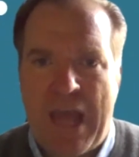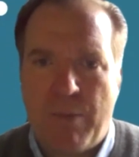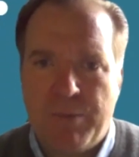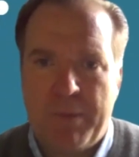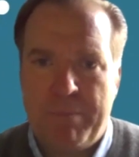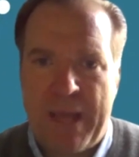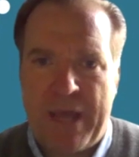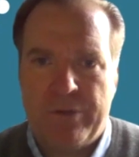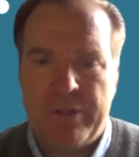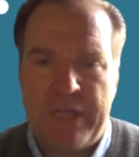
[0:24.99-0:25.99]

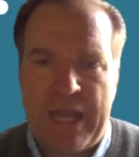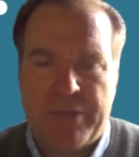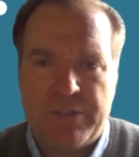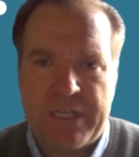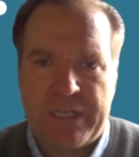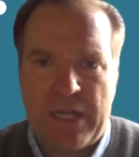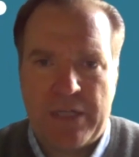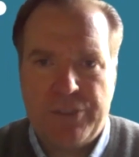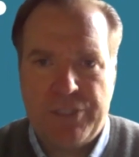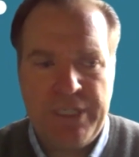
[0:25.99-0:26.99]
albumin-bound
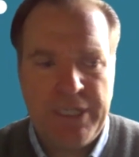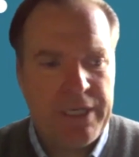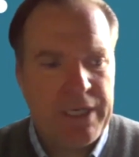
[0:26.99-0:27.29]
nanotechnology,